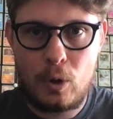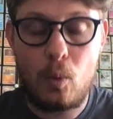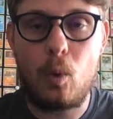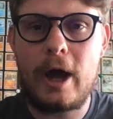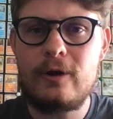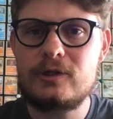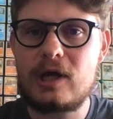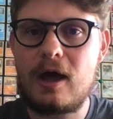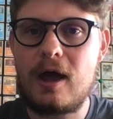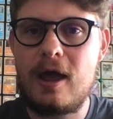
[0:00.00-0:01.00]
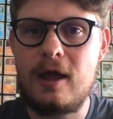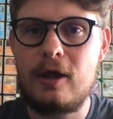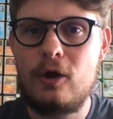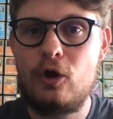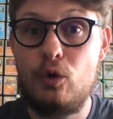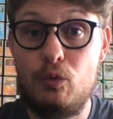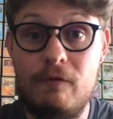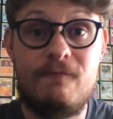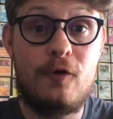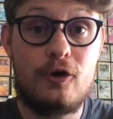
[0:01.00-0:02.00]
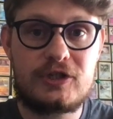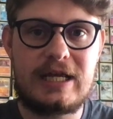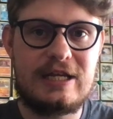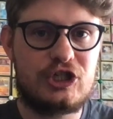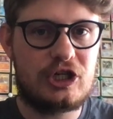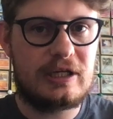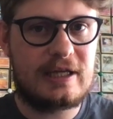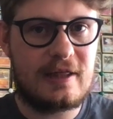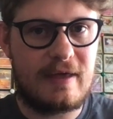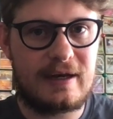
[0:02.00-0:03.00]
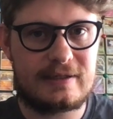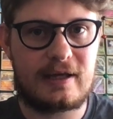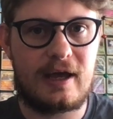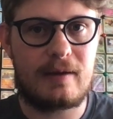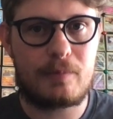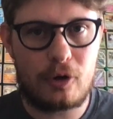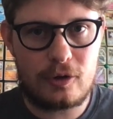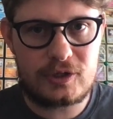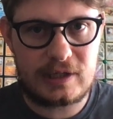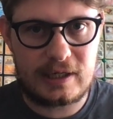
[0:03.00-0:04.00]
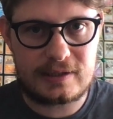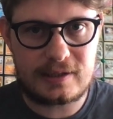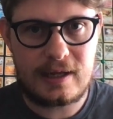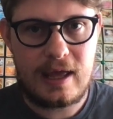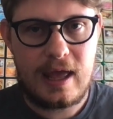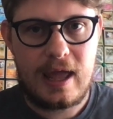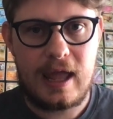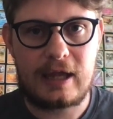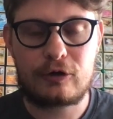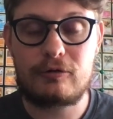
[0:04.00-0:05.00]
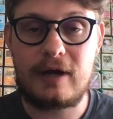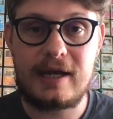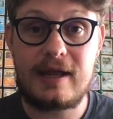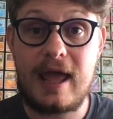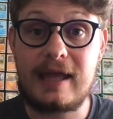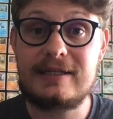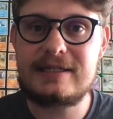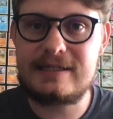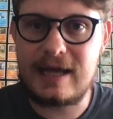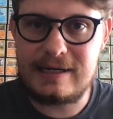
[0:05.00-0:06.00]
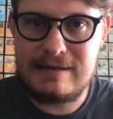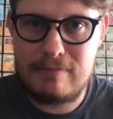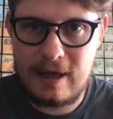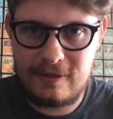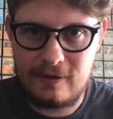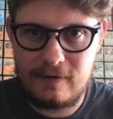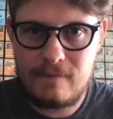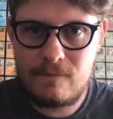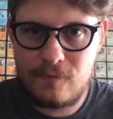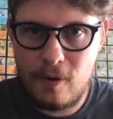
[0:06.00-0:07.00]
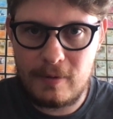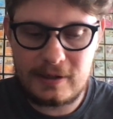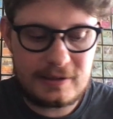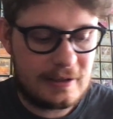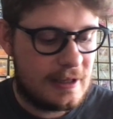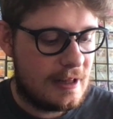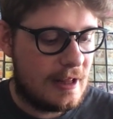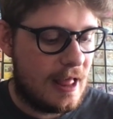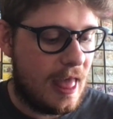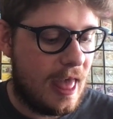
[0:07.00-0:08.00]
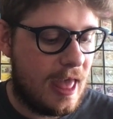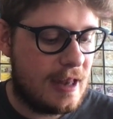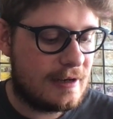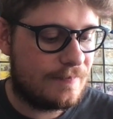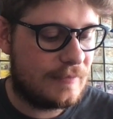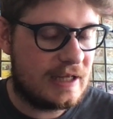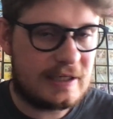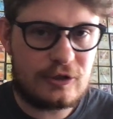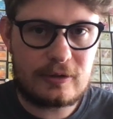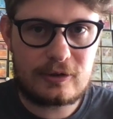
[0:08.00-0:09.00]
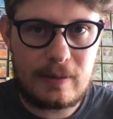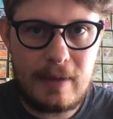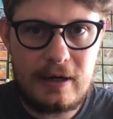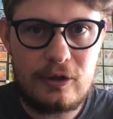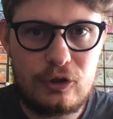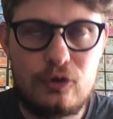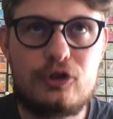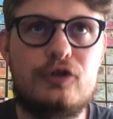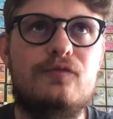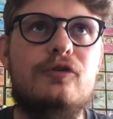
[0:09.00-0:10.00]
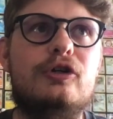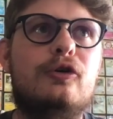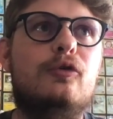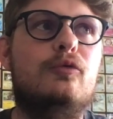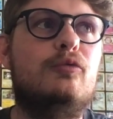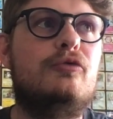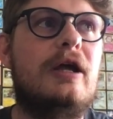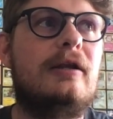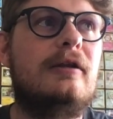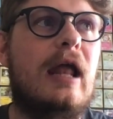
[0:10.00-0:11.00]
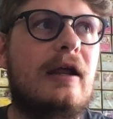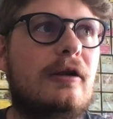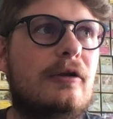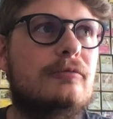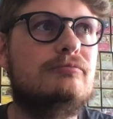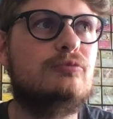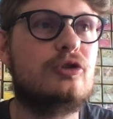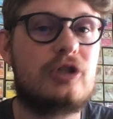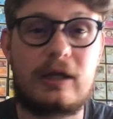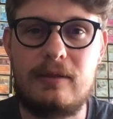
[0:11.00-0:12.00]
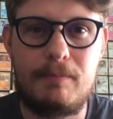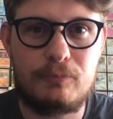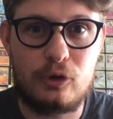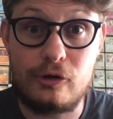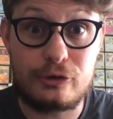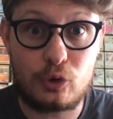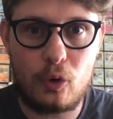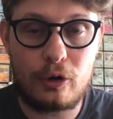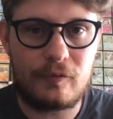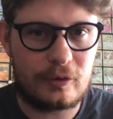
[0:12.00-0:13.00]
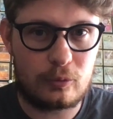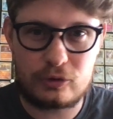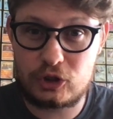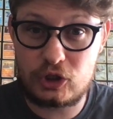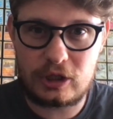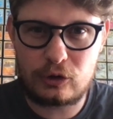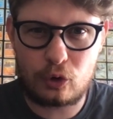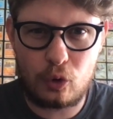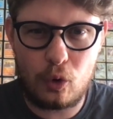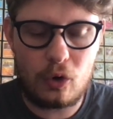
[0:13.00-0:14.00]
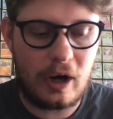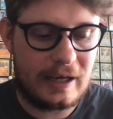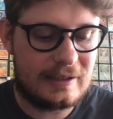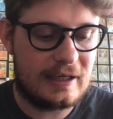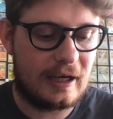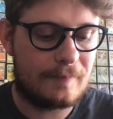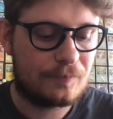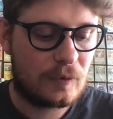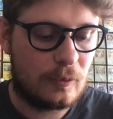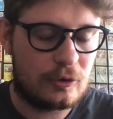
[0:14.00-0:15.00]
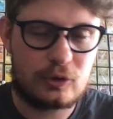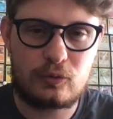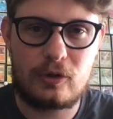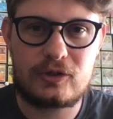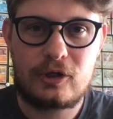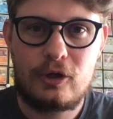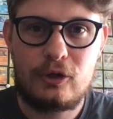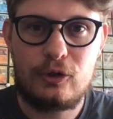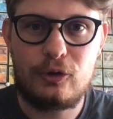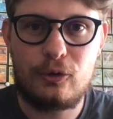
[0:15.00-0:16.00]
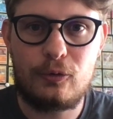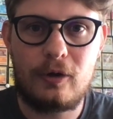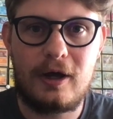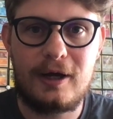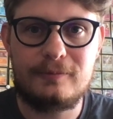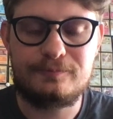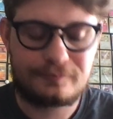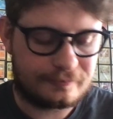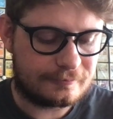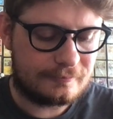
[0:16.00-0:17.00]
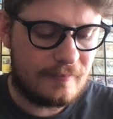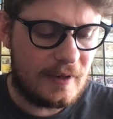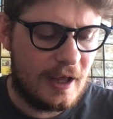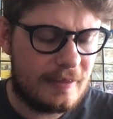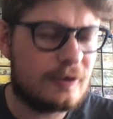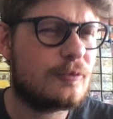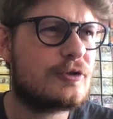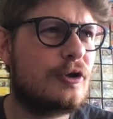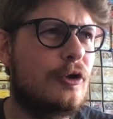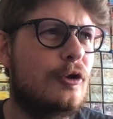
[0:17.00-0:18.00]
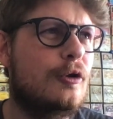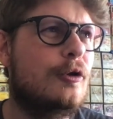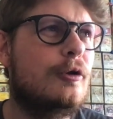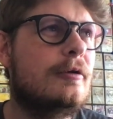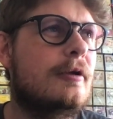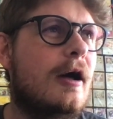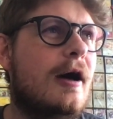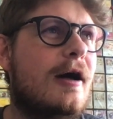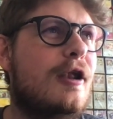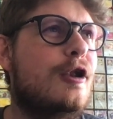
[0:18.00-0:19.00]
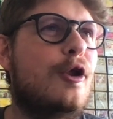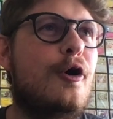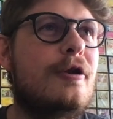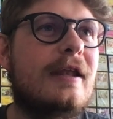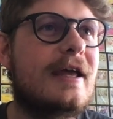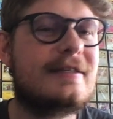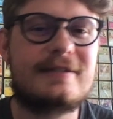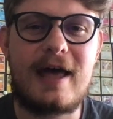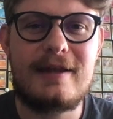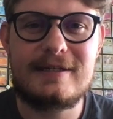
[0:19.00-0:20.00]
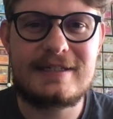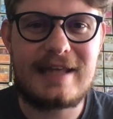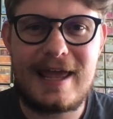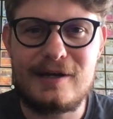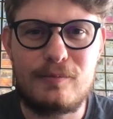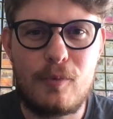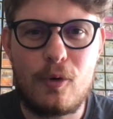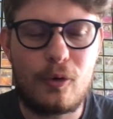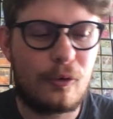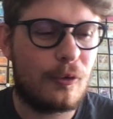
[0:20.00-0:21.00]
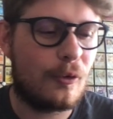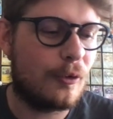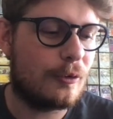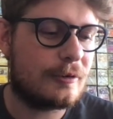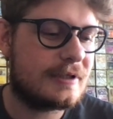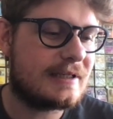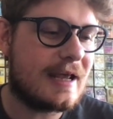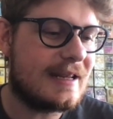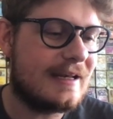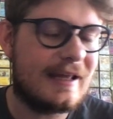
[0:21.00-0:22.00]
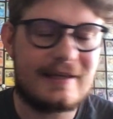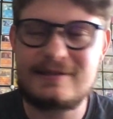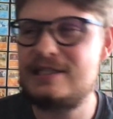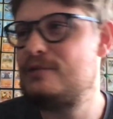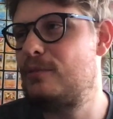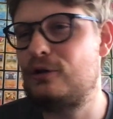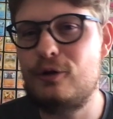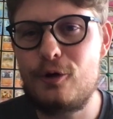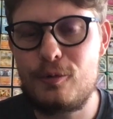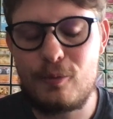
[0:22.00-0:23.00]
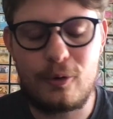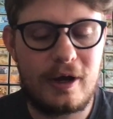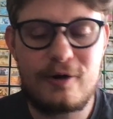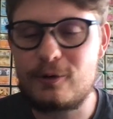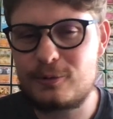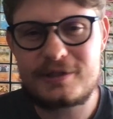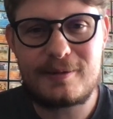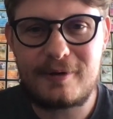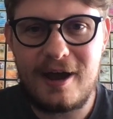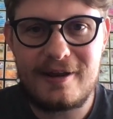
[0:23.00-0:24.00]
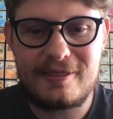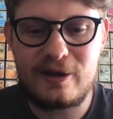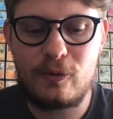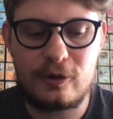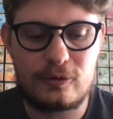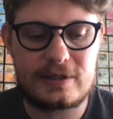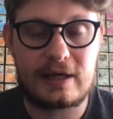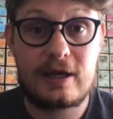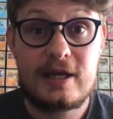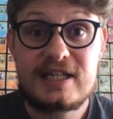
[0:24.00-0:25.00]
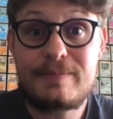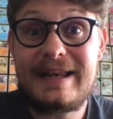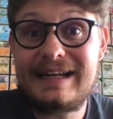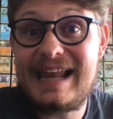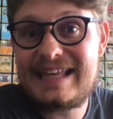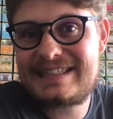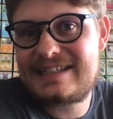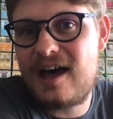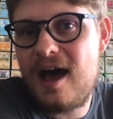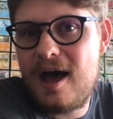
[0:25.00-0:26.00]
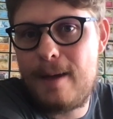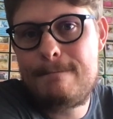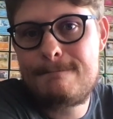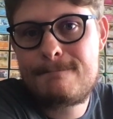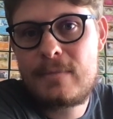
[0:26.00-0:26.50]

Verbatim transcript: Why don't I reverse engineer that entire process and create a study method from it? And it's interesting because I made a YouTube video that like was like the, the dawn of it, which was just like the core idea, which it was, you know, um, I think it was uh, learn less, understand more, or study less but learn more. I don't know. It was some kind of thing where it was like spend less time,